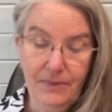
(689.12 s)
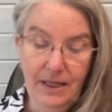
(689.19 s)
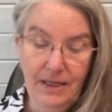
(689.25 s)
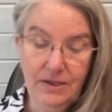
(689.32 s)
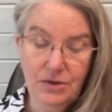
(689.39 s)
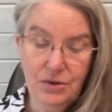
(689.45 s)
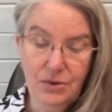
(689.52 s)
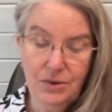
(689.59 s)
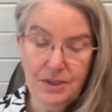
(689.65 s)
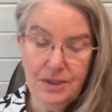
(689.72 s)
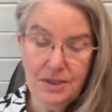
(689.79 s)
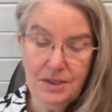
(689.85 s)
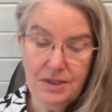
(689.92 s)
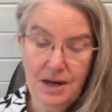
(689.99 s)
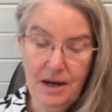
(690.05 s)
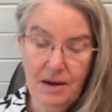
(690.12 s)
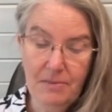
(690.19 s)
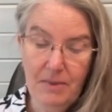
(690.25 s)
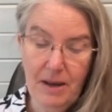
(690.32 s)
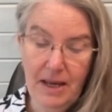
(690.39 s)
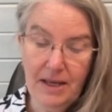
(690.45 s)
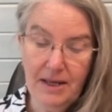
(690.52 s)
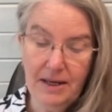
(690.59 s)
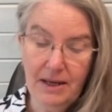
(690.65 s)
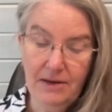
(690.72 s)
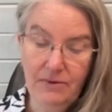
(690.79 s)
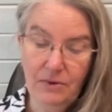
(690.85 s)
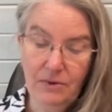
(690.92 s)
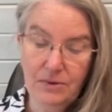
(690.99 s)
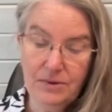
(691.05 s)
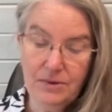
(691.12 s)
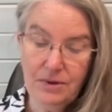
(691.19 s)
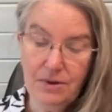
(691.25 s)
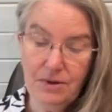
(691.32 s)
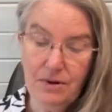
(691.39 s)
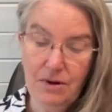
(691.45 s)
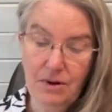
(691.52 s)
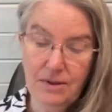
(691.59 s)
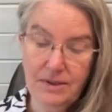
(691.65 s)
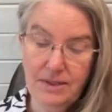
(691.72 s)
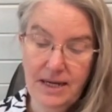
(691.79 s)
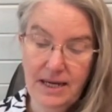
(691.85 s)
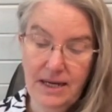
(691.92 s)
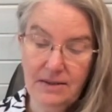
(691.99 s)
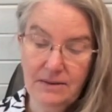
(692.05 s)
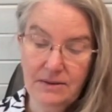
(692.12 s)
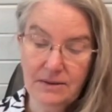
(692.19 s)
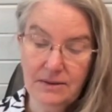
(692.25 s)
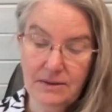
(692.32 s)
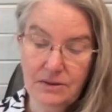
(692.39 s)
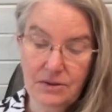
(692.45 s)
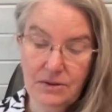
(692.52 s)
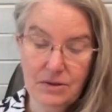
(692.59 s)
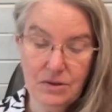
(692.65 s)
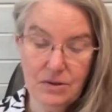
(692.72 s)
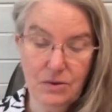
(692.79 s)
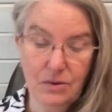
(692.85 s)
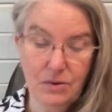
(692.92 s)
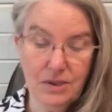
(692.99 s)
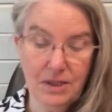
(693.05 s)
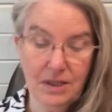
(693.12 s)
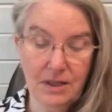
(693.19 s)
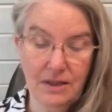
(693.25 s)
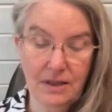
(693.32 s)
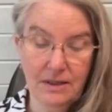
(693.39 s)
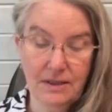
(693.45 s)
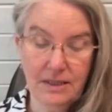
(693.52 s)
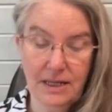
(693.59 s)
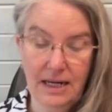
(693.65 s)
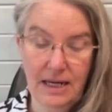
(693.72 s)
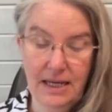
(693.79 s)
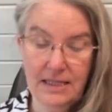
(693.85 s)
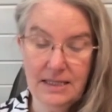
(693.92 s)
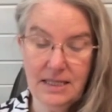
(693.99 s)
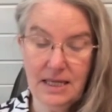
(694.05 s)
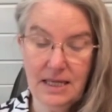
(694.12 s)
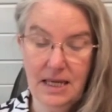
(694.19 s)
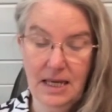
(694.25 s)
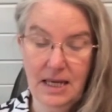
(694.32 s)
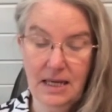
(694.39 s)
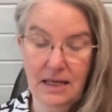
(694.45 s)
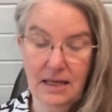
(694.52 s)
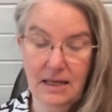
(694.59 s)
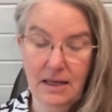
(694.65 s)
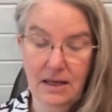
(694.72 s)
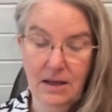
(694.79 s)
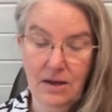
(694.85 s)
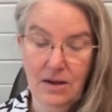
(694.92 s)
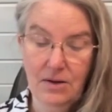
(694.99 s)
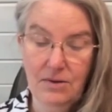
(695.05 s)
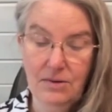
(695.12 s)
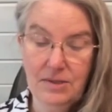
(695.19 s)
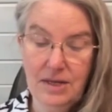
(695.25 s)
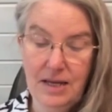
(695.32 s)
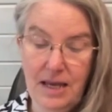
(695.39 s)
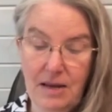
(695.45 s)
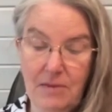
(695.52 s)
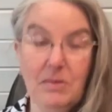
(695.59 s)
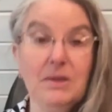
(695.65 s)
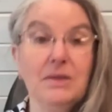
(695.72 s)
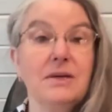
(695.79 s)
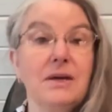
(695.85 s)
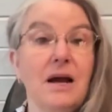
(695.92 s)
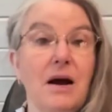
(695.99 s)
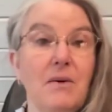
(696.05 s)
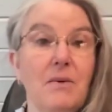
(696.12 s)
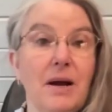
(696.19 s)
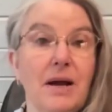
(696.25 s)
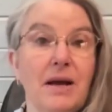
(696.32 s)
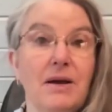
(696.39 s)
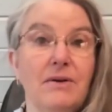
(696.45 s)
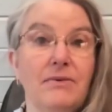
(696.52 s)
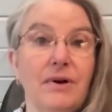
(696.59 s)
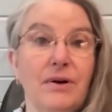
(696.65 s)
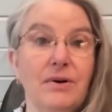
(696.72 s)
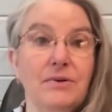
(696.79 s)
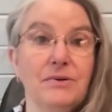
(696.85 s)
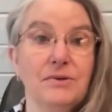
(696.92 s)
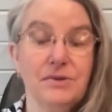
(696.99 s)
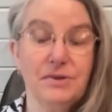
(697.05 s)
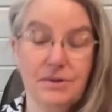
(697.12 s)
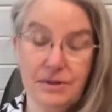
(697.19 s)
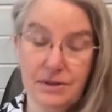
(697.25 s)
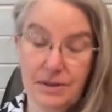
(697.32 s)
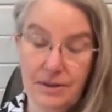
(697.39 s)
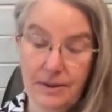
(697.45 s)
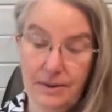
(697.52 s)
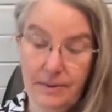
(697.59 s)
His choicest young men have also gone down to the slaughter, declares the King, whose name is Yahweh of hosts.